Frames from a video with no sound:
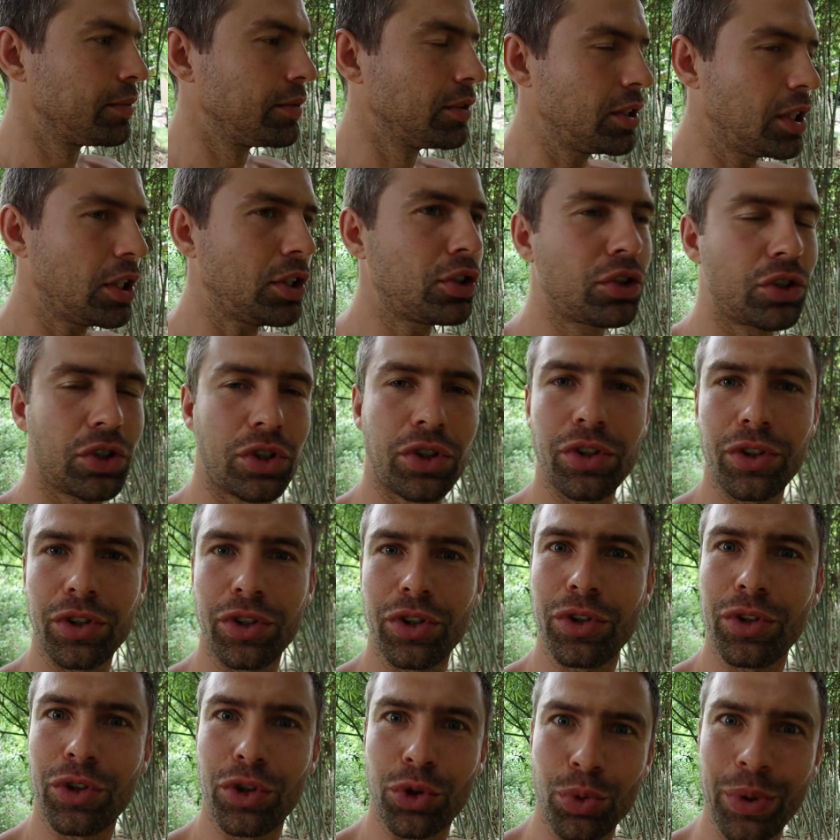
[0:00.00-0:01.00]
not
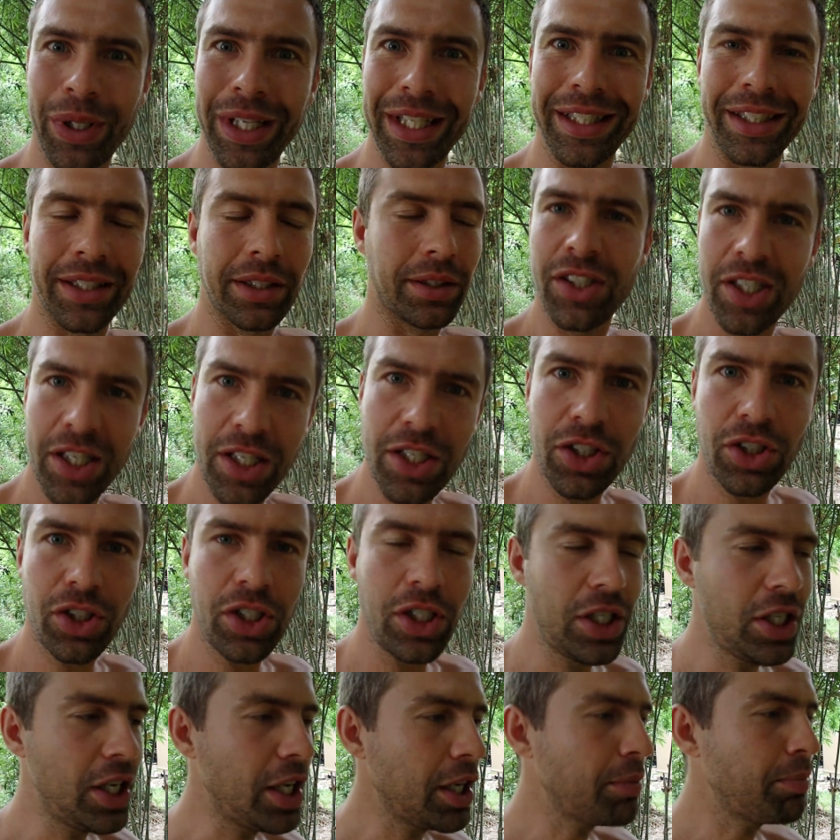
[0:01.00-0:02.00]
sweet,
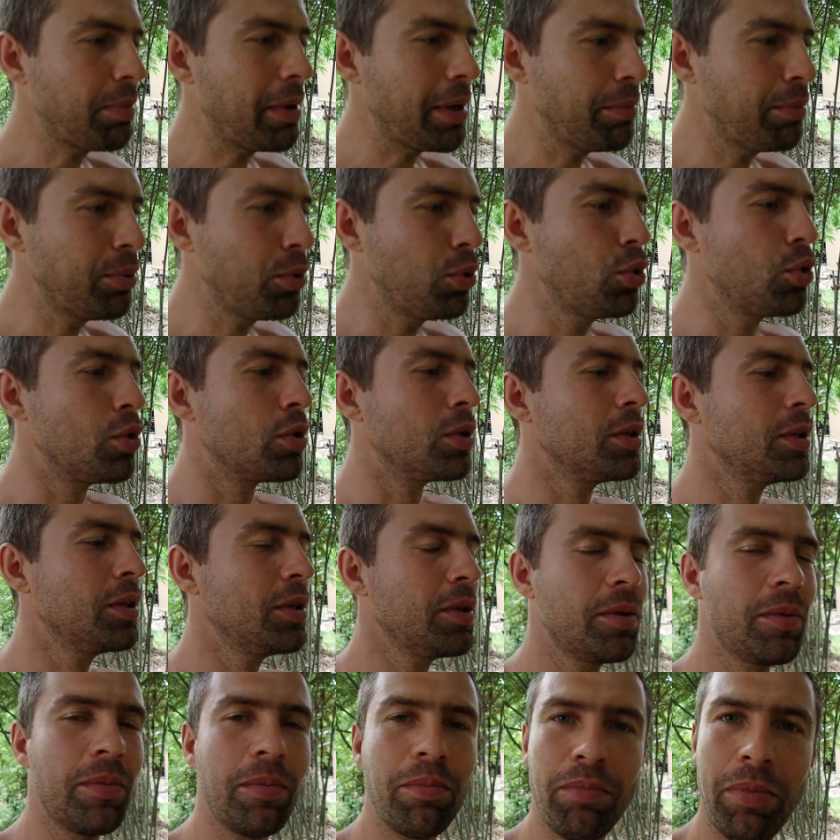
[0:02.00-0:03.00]
tasty like bamboo.
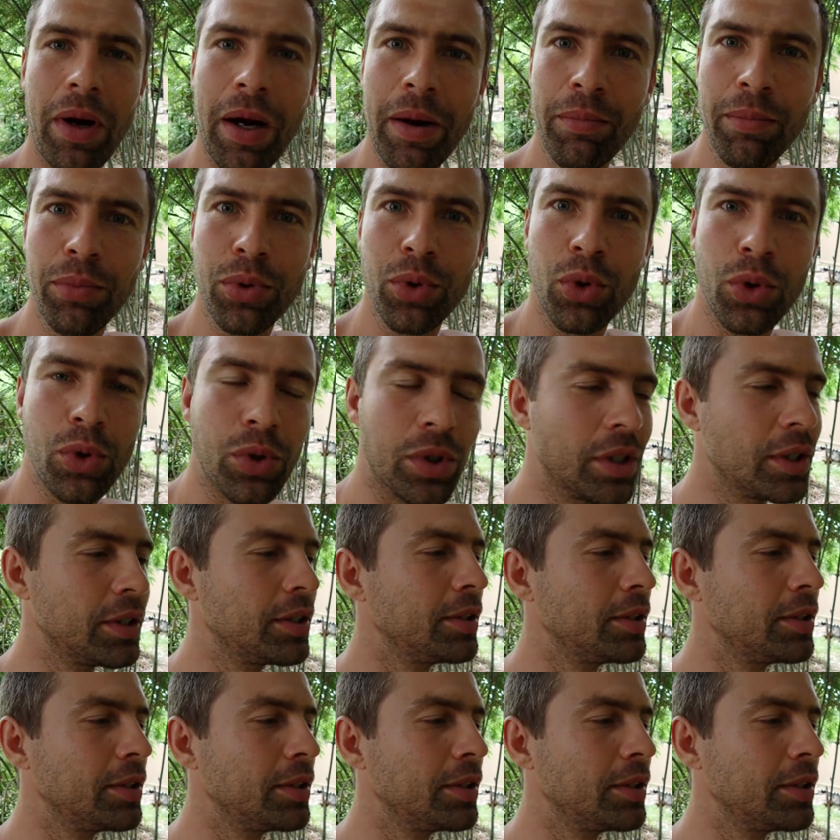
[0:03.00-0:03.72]
Bamboo.